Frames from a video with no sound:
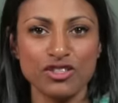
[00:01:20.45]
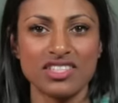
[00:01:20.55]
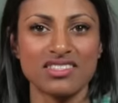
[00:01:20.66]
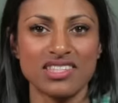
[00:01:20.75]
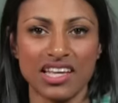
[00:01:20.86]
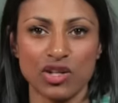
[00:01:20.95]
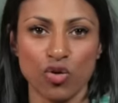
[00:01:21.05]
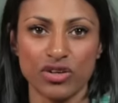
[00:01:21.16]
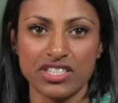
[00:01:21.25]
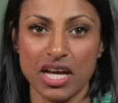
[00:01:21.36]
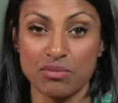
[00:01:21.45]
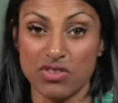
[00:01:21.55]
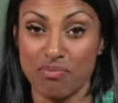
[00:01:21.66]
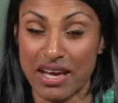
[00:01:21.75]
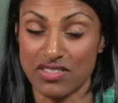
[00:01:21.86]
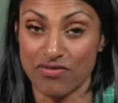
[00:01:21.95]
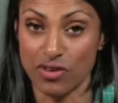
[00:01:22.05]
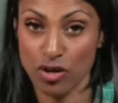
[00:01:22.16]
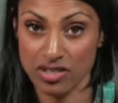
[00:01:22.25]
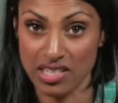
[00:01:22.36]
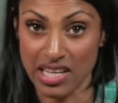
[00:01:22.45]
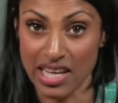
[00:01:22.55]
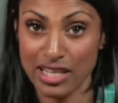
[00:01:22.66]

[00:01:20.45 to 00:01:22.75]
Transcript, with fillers: Newton's second law in terms of mass and velocity velocity